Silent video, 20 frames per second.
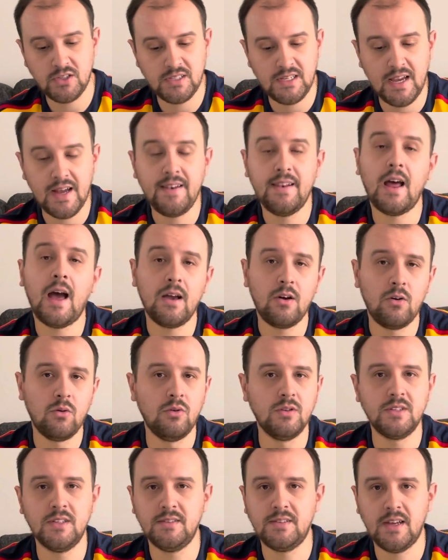He had 9
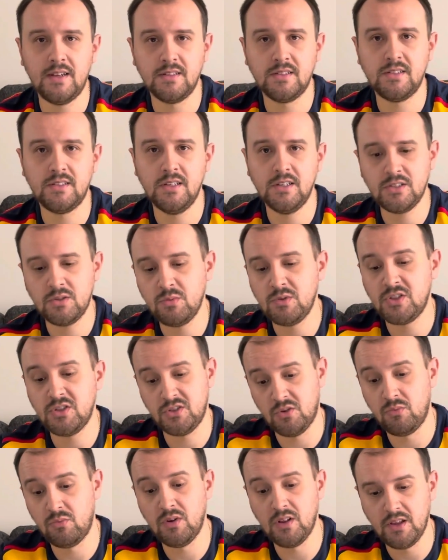goals and 10 assists, which is a
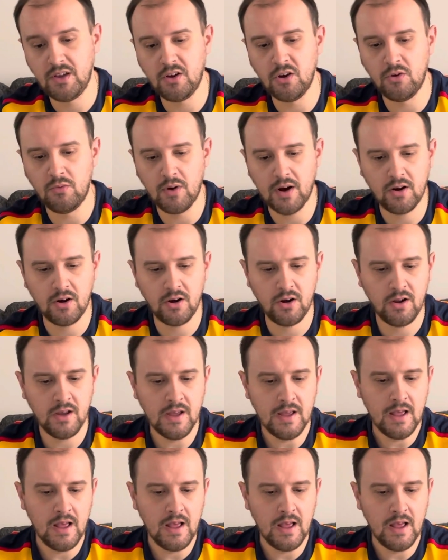really good record.